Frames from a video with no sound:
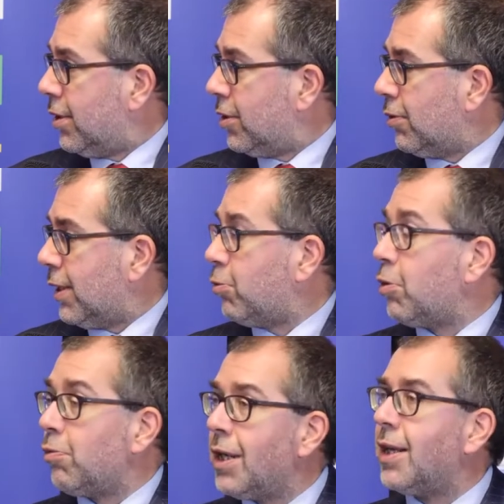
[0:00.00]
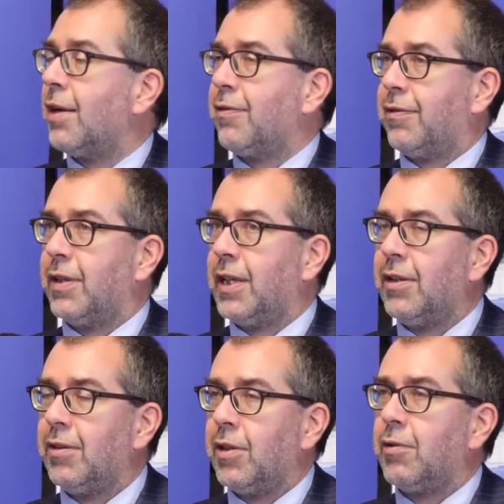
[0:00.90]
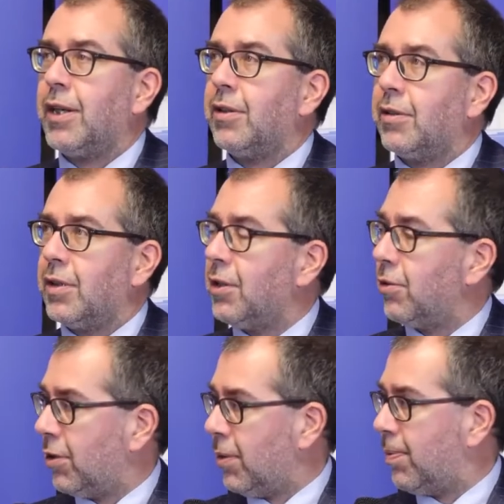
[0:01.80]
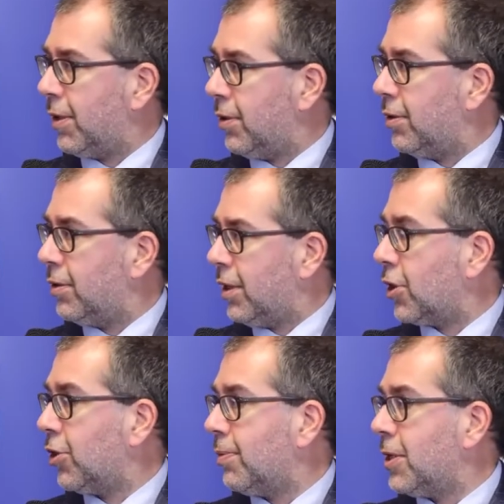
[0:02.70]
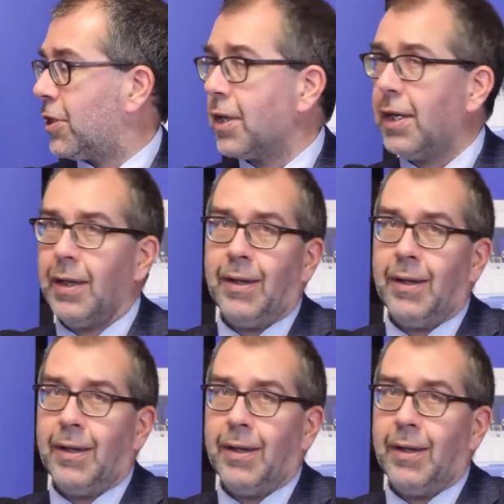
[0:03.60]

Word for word: You know, and we really have integrated, interdependent economies.